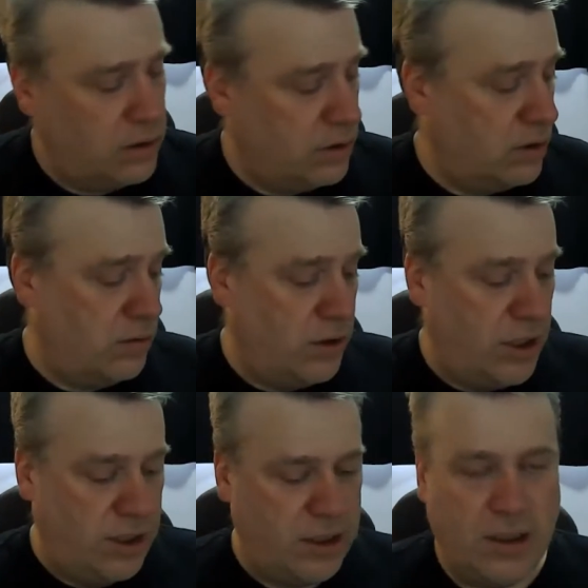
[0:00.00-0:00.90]
All
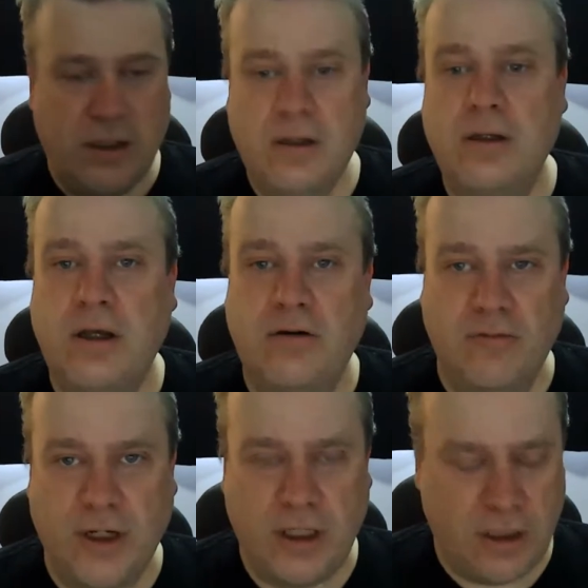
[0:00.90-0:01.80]
right. Hey,
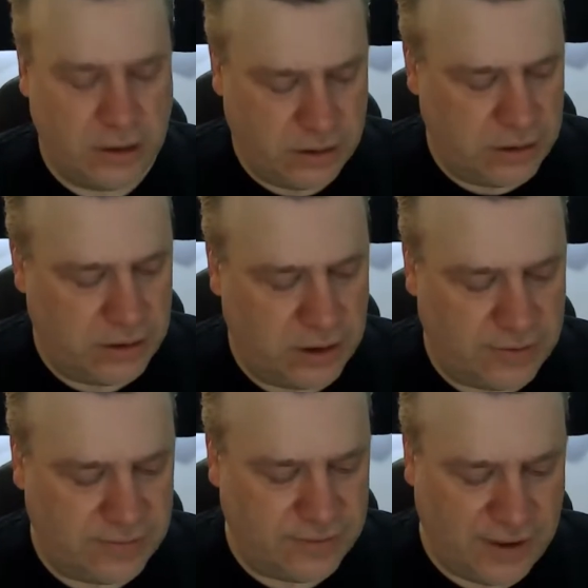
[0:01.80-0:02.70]
everybody.
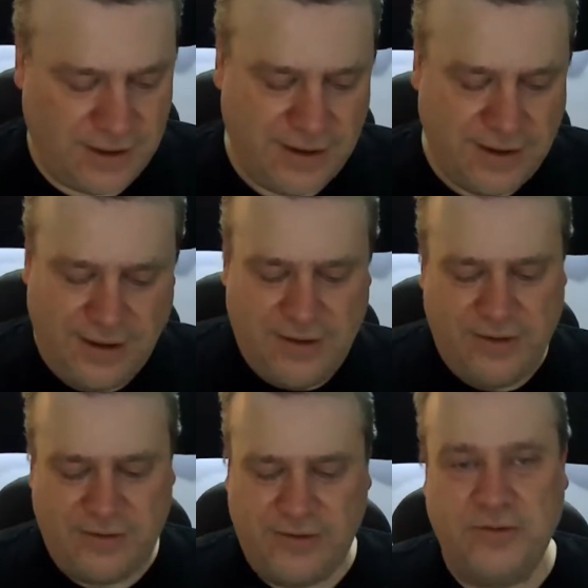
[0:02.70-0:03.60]
Let's.
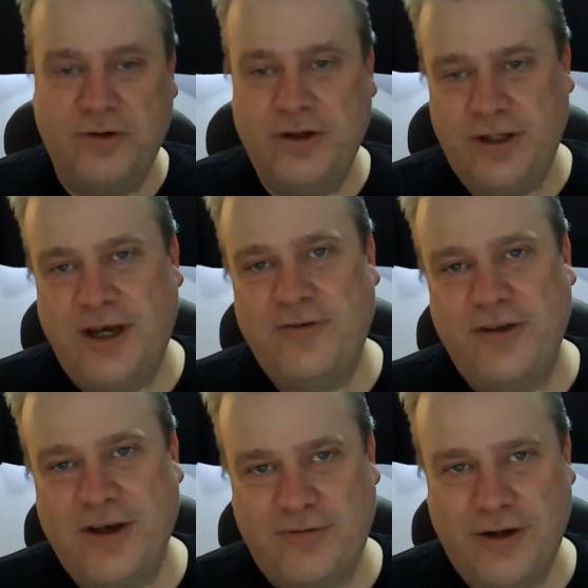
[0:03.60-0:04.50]
This is a really off the
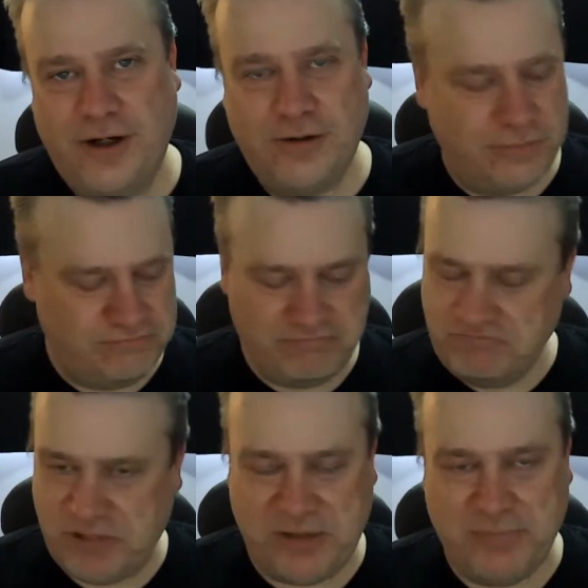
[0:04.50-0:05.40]
cuff video.
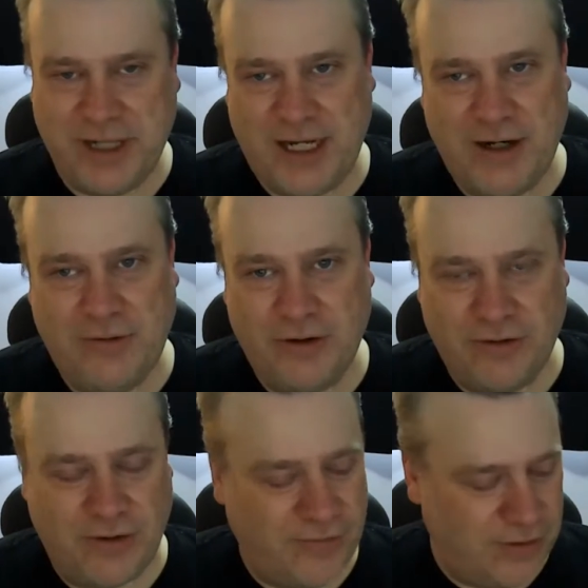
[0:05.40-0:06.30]
Didn't plan it
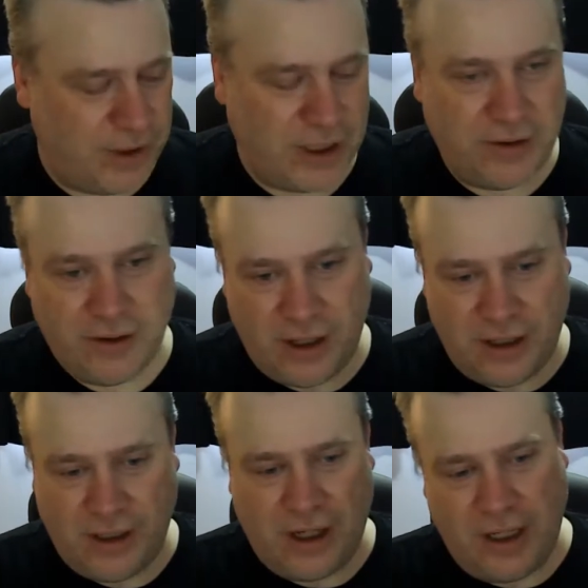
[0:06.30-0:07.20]
whatsoever, but I
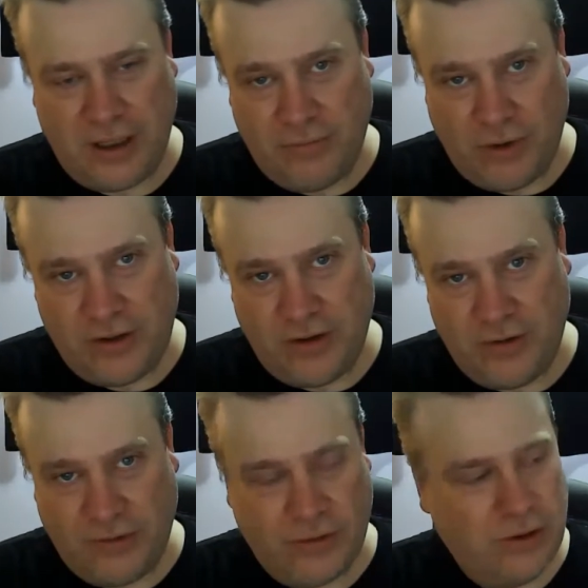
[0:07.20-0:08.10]
thought I went to the
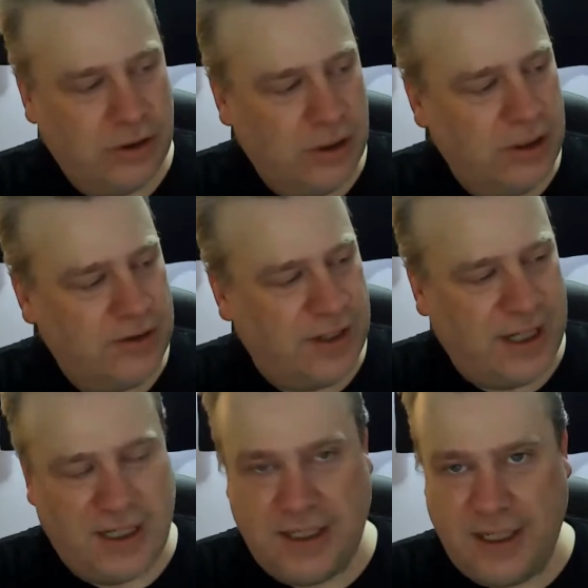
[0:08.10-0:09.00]
store
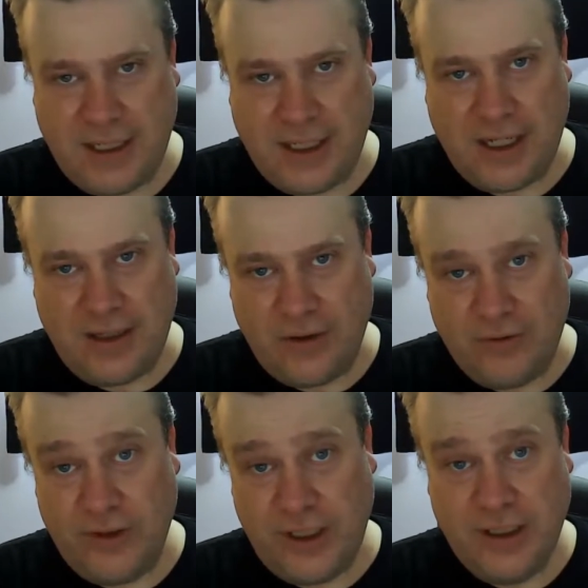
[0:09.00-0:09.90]
today and got the
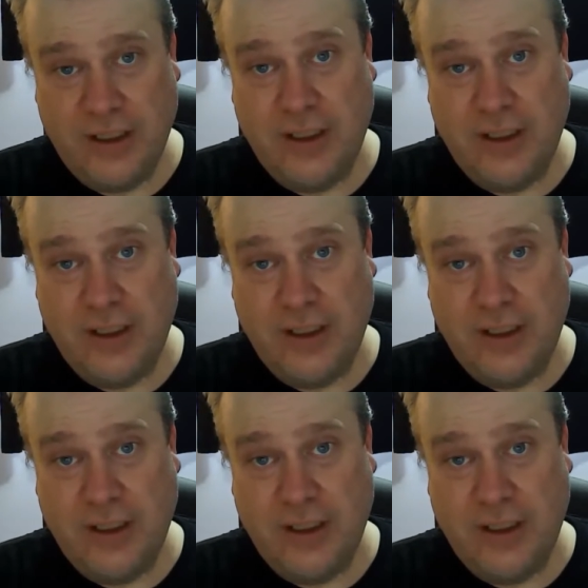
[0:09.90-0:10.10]
only